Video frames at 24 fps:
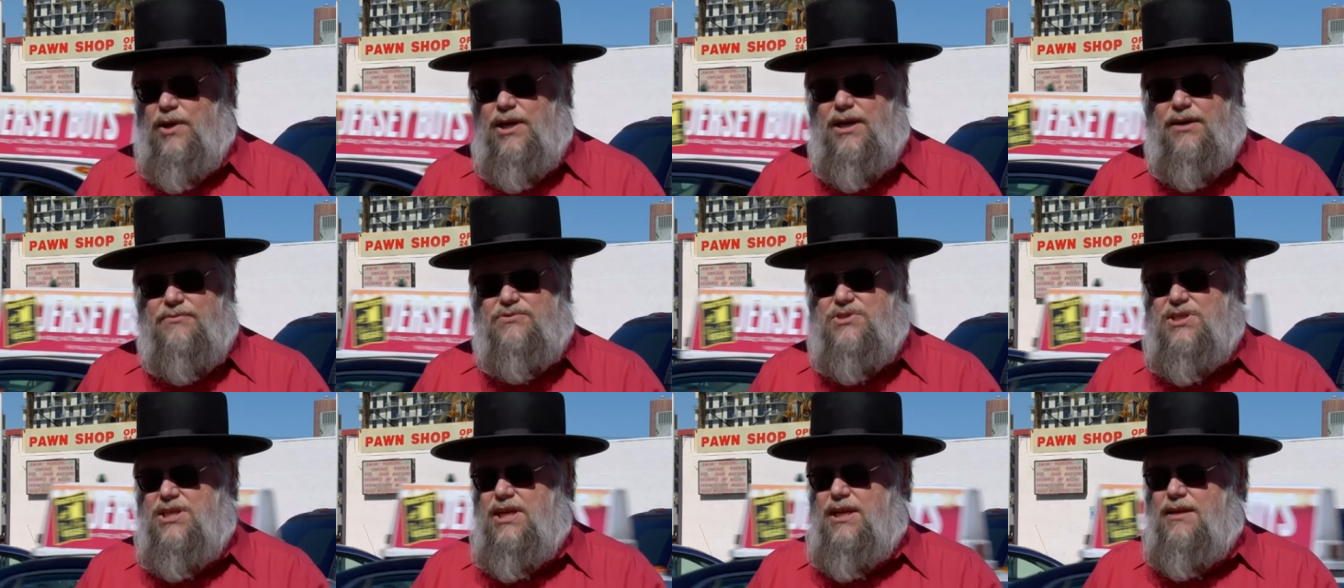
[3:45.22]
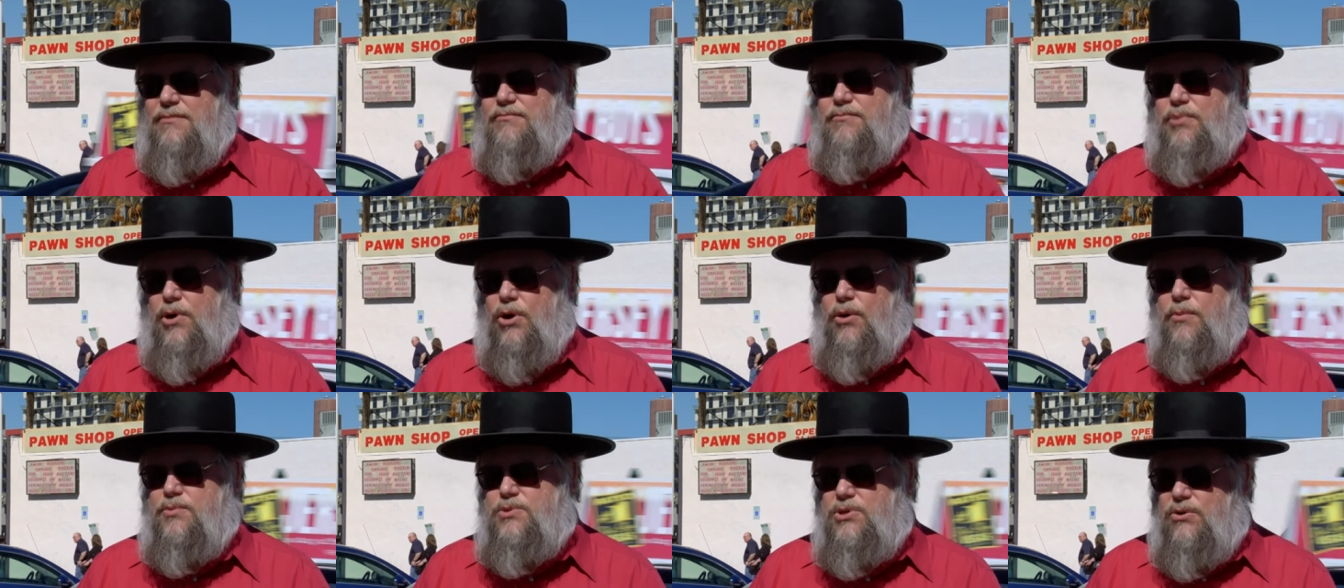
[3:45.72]
we have seen
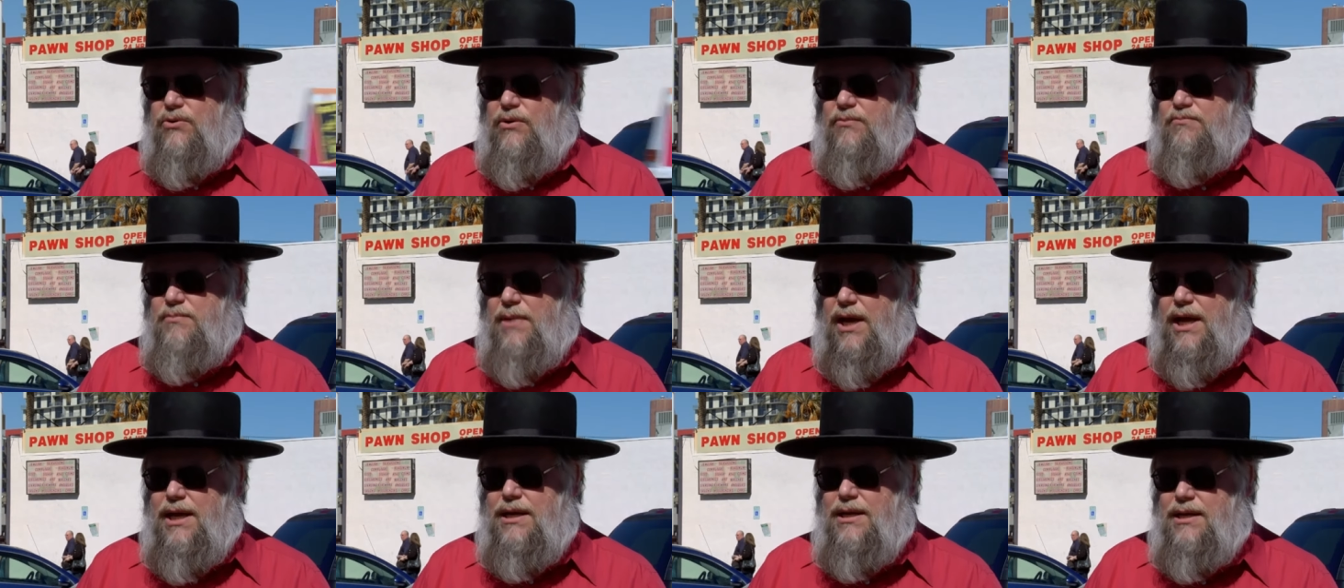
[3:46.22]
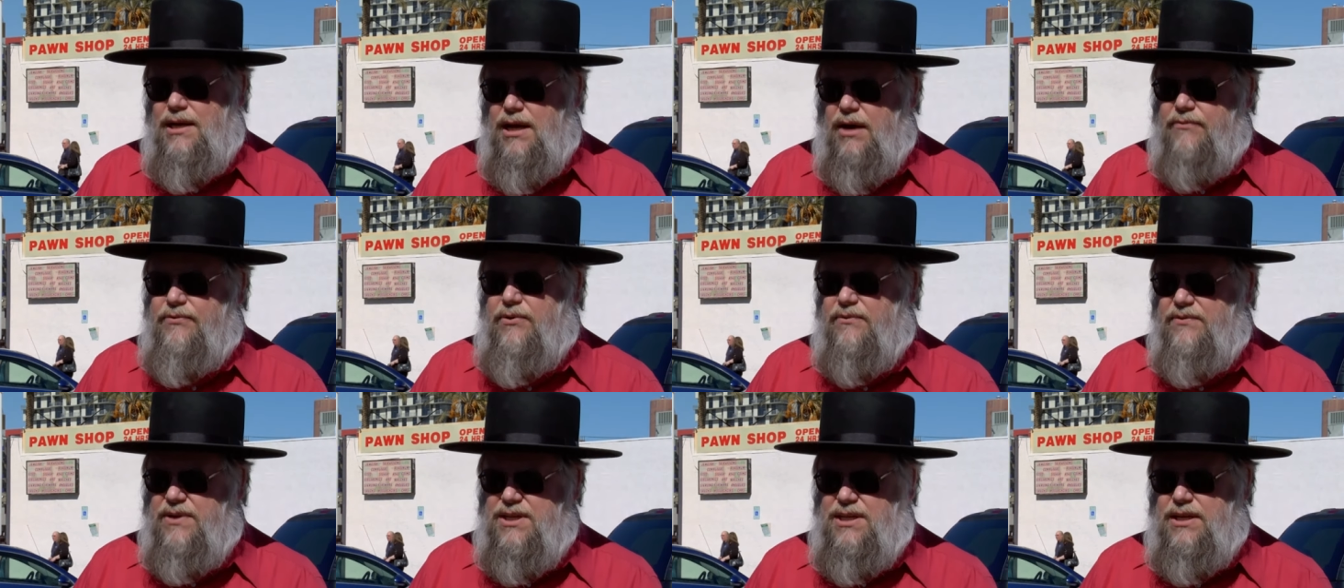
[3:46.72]
popes who have made
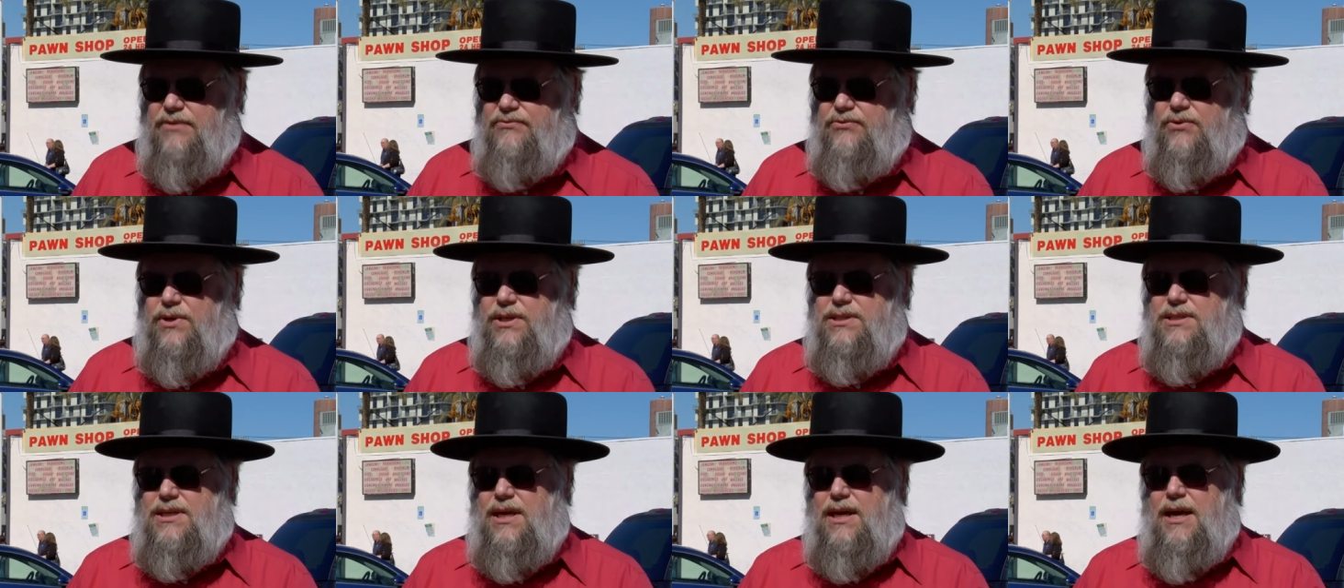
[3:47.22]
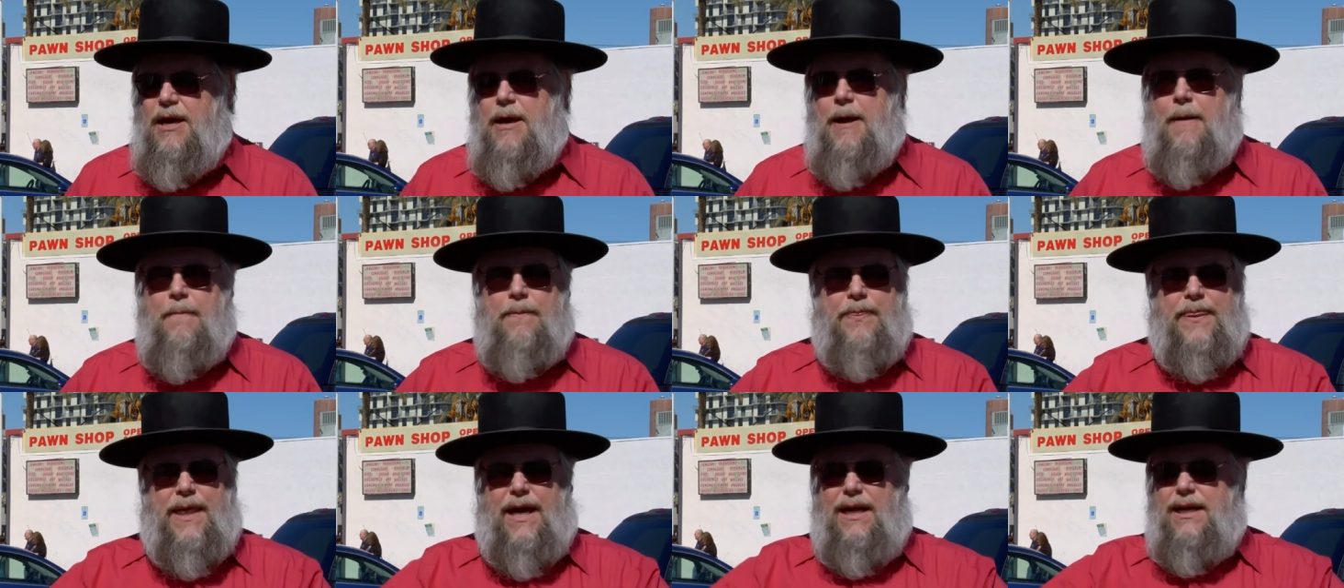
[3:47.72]
enough of a difference
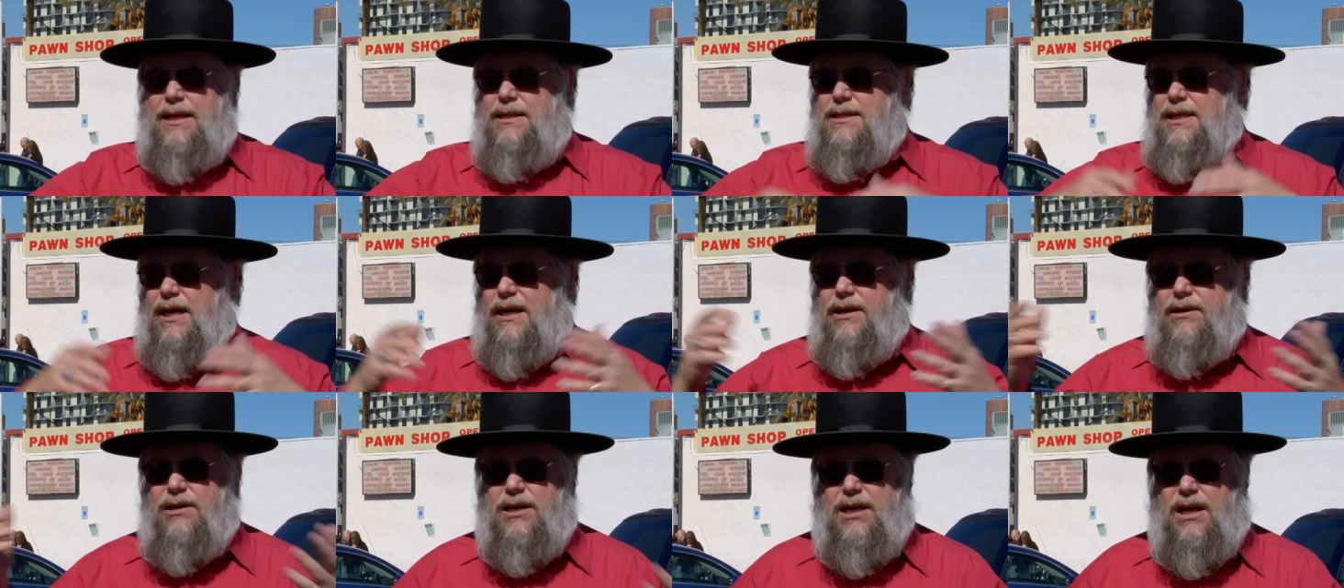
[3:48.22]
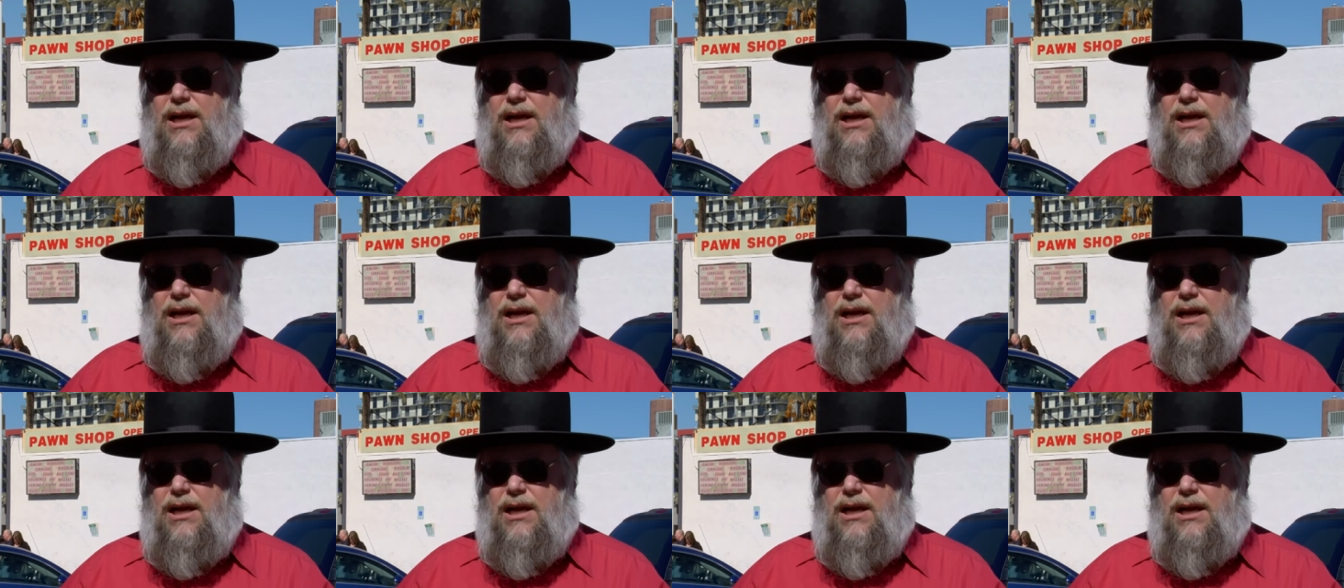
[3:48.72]
that entire